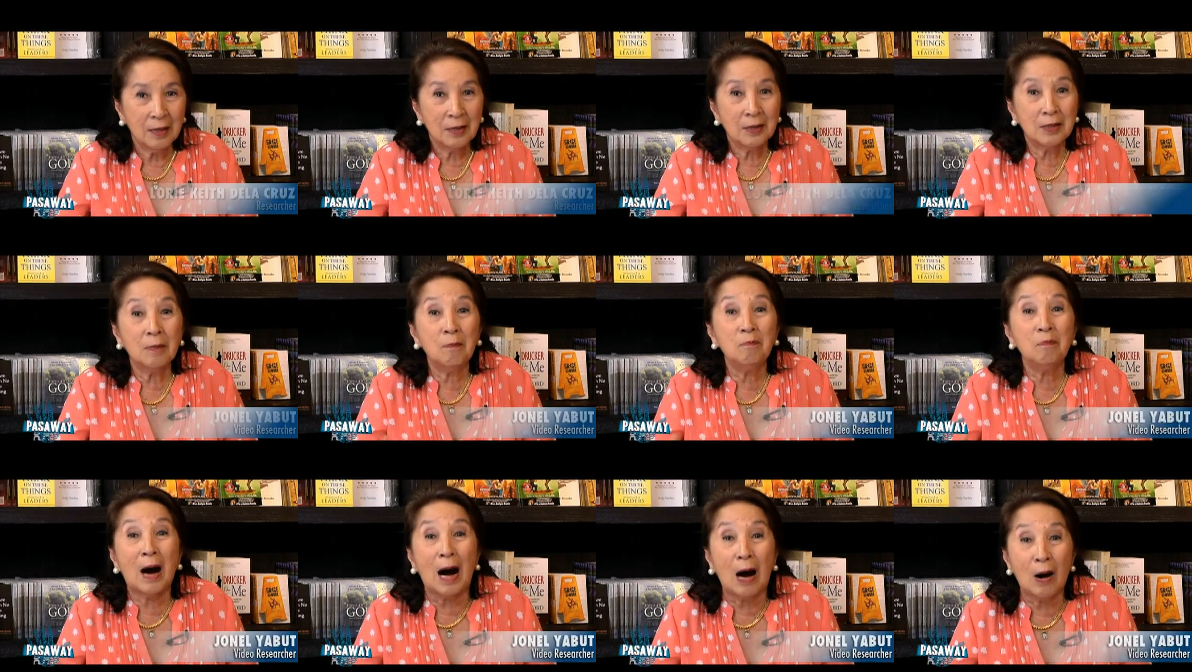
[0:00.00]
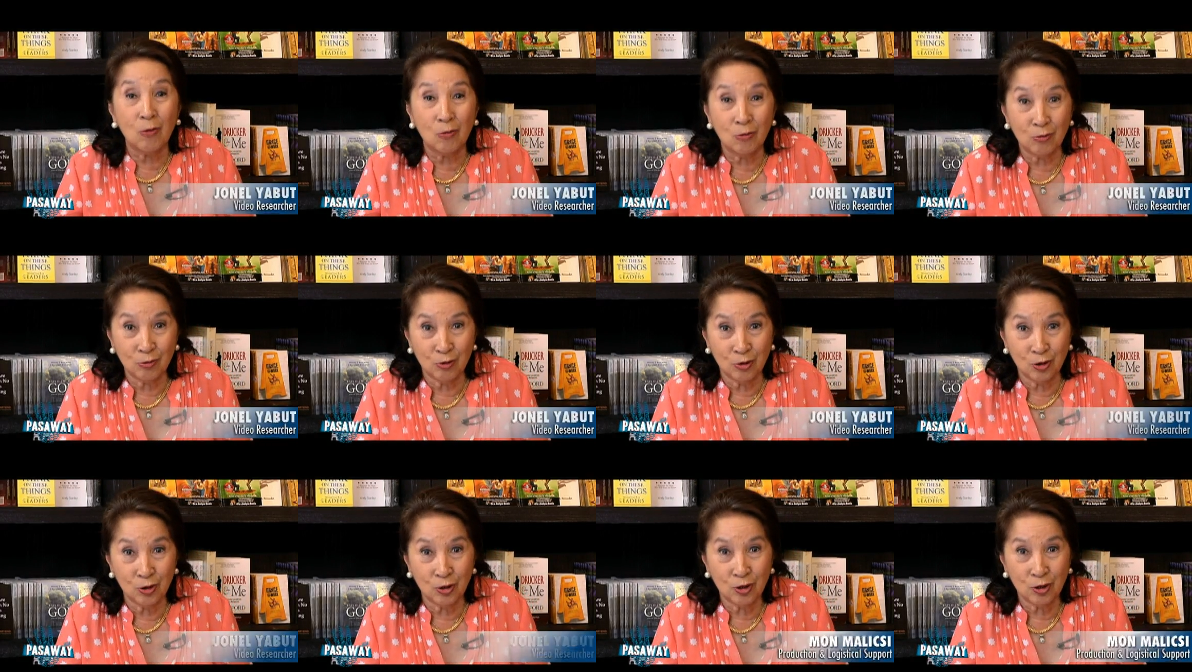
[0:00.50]
the
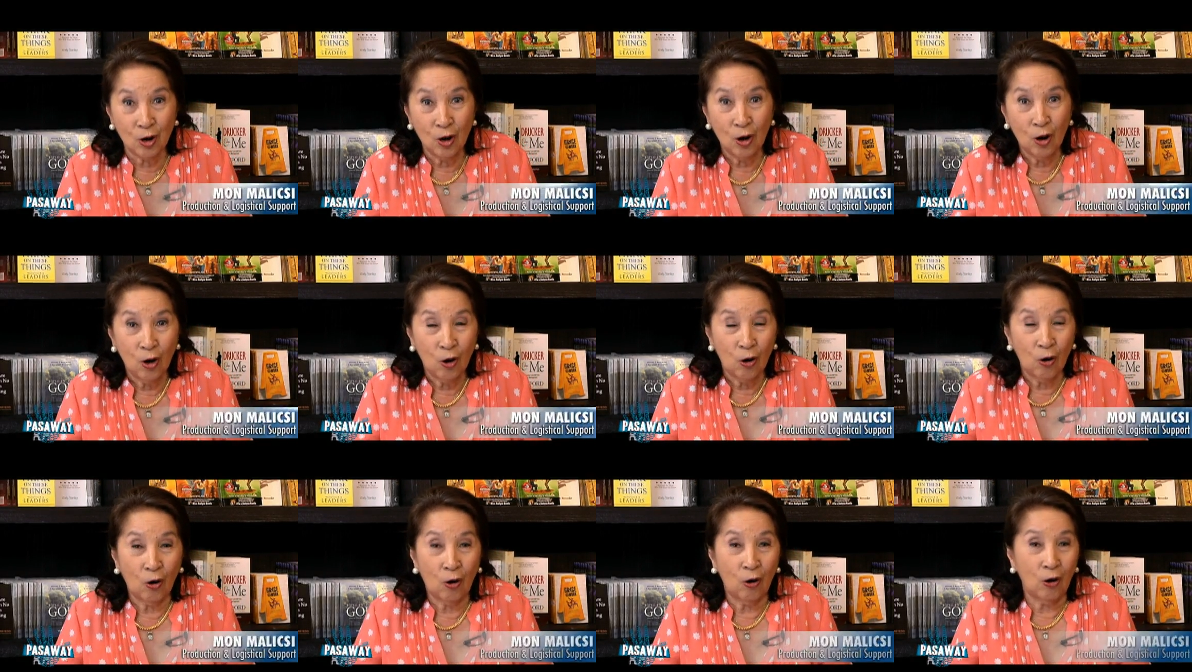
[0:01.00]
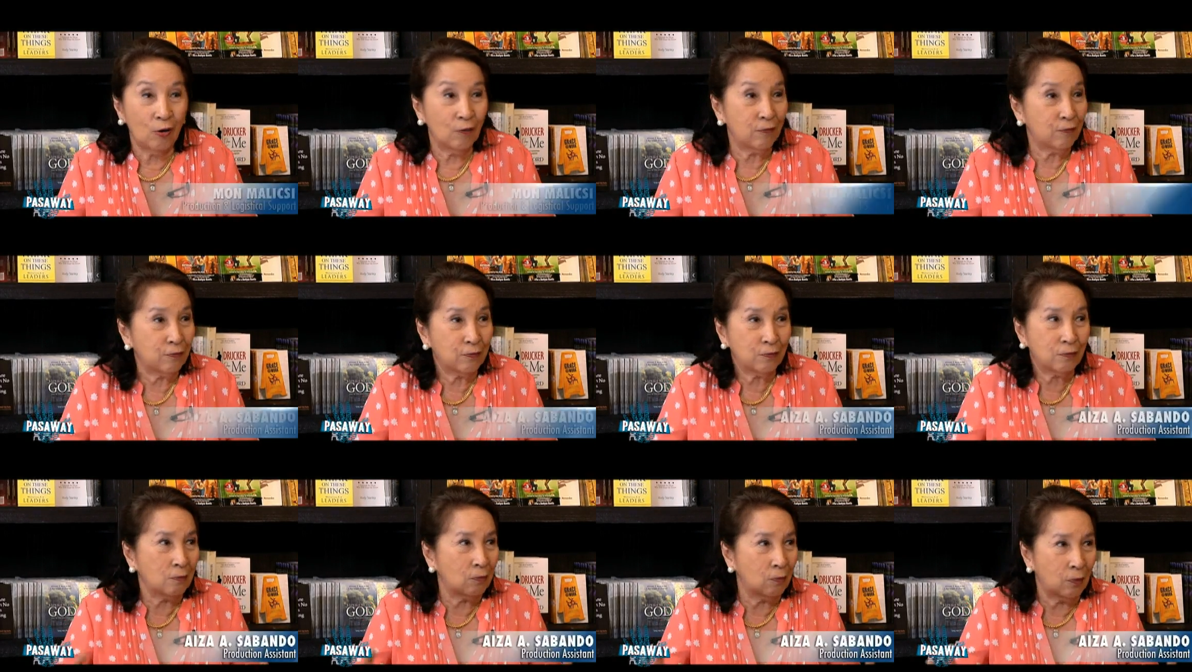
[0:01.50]
bounds of
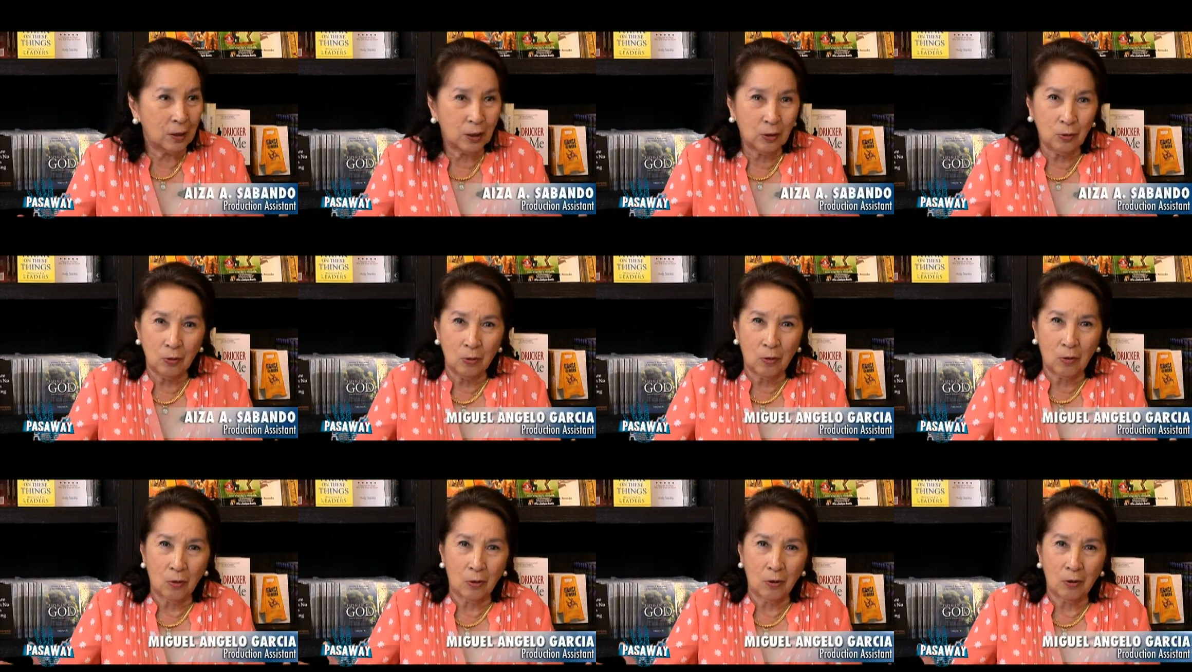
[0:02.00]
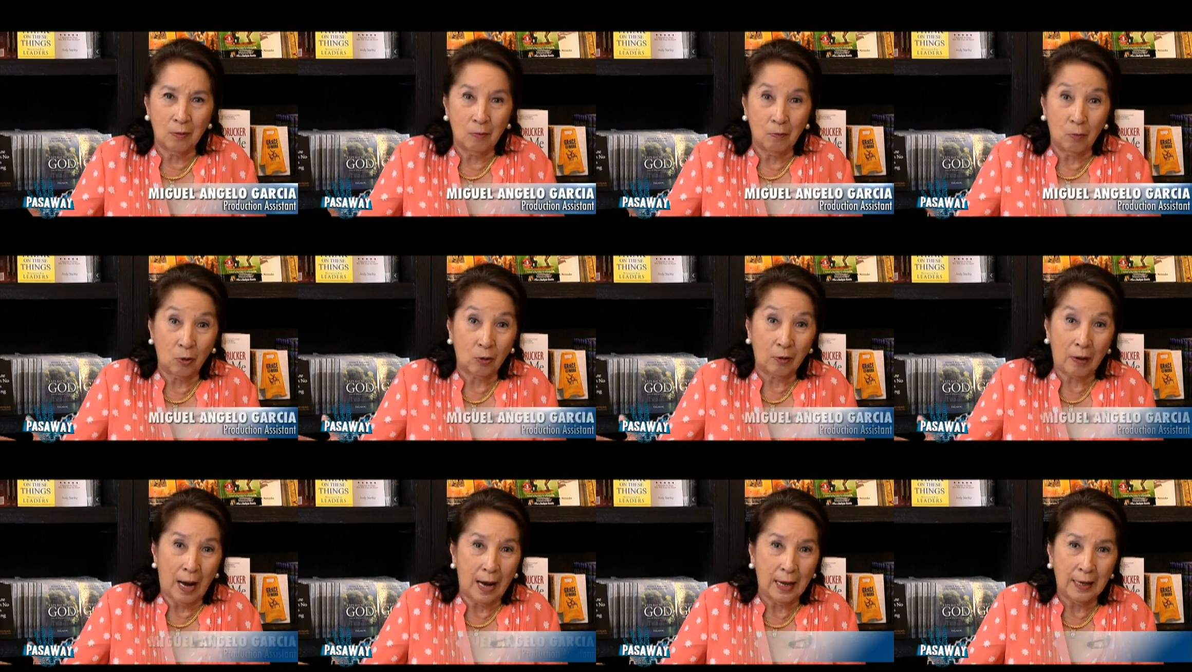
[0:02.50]
what you call
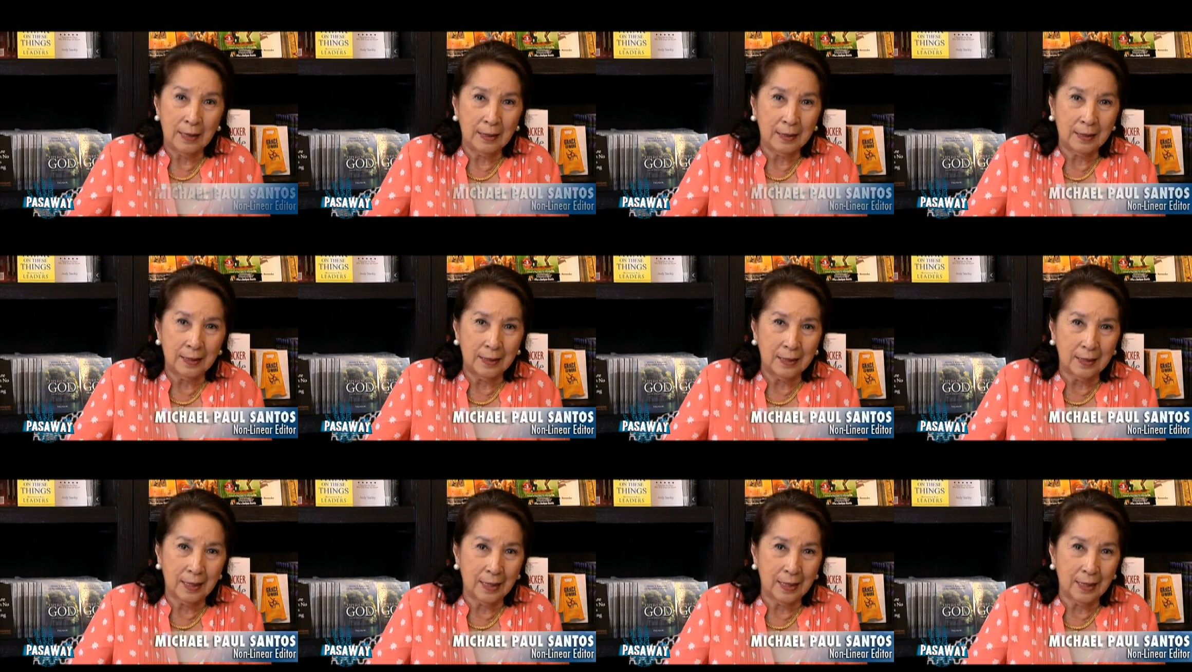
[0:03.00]
morality,